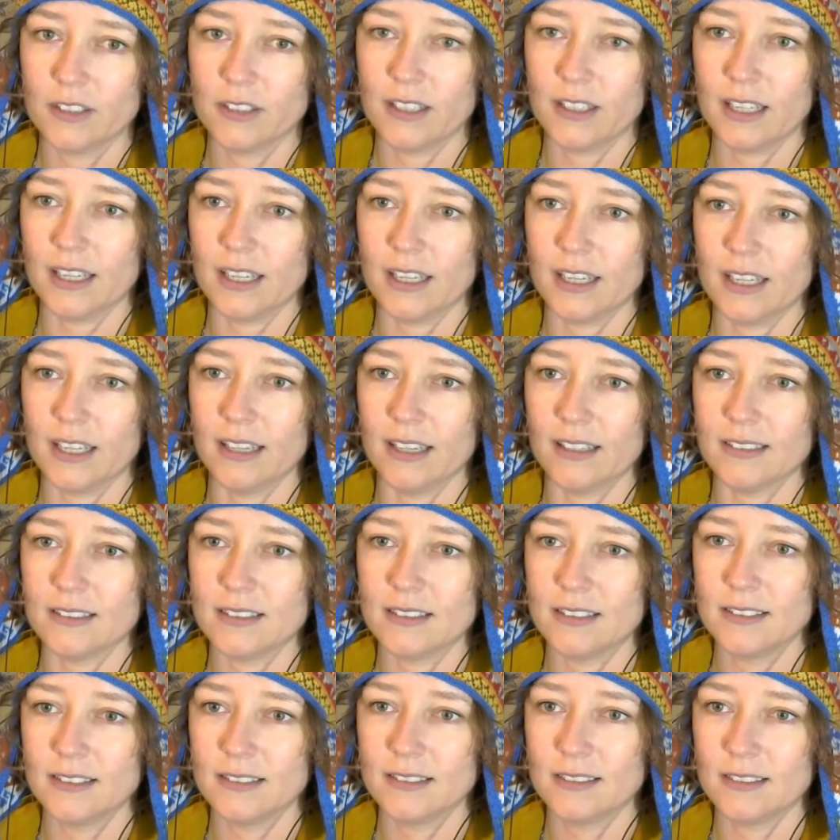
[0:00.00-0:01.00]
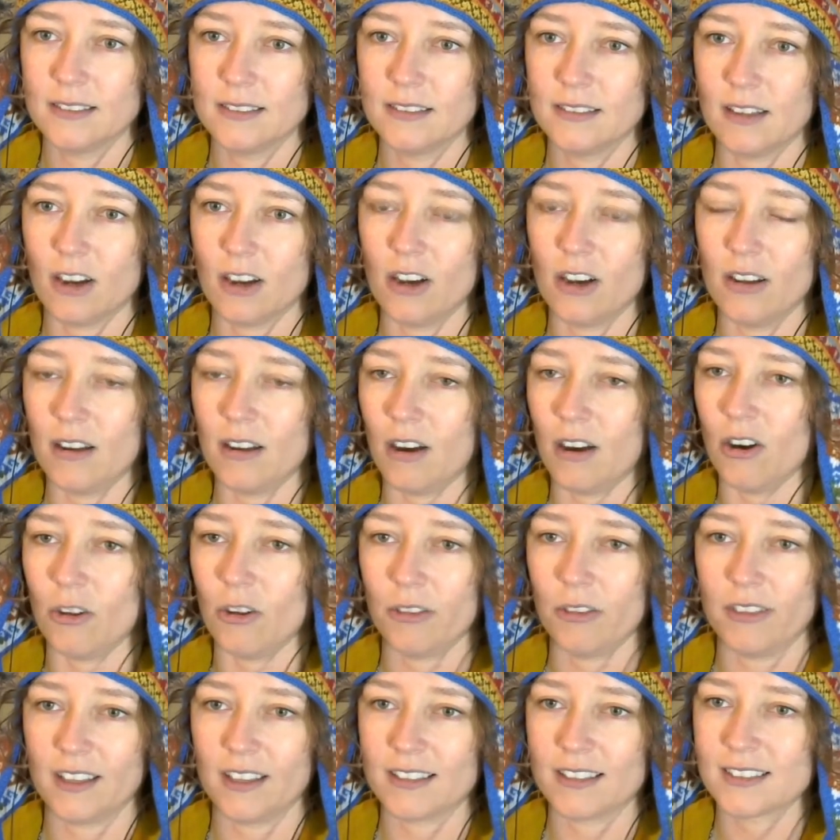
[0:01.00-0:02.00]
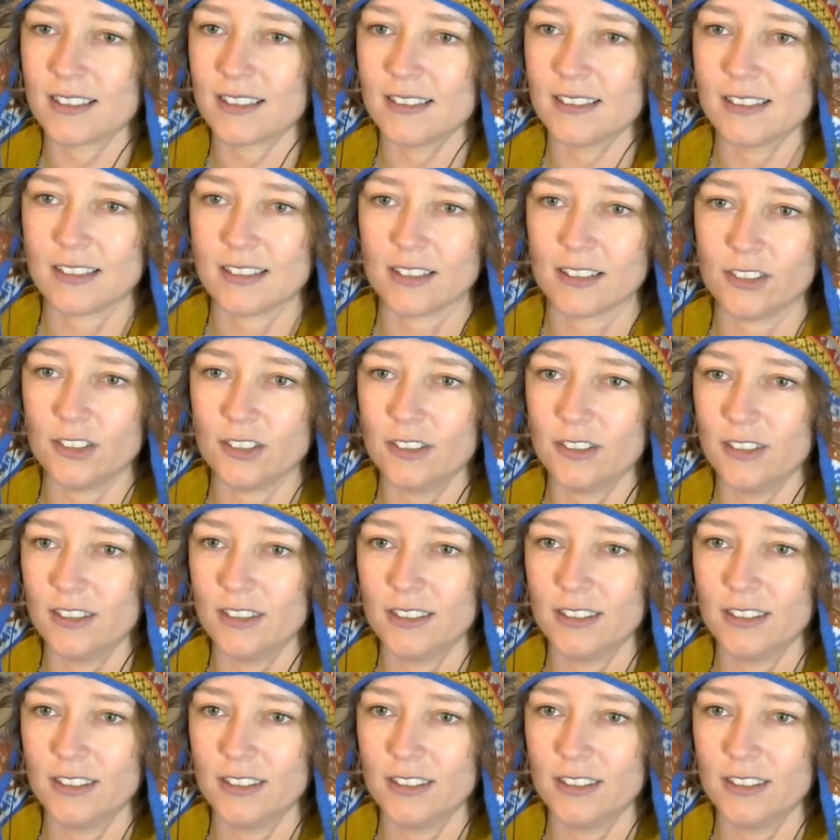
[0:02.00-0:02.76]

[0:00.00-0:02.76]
And all things considered,